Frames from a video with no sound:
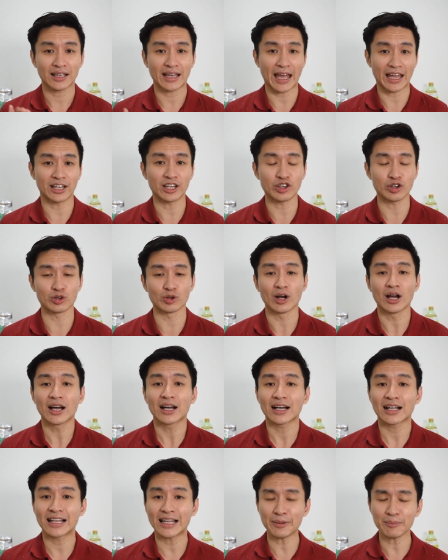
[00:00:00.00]
Cairnhill.
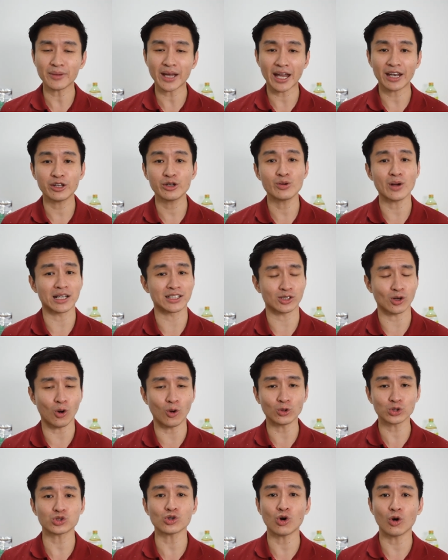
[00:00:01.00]
Klimt Cairnhill has
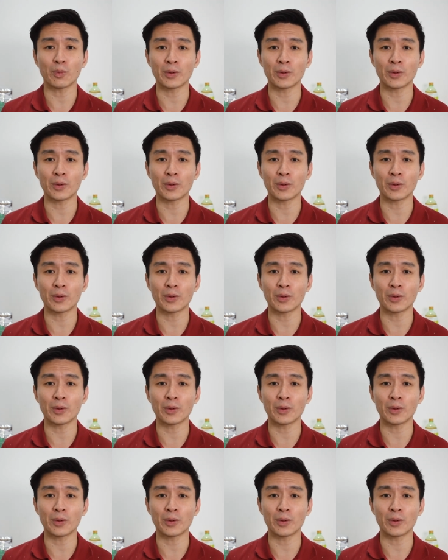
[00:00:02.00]
also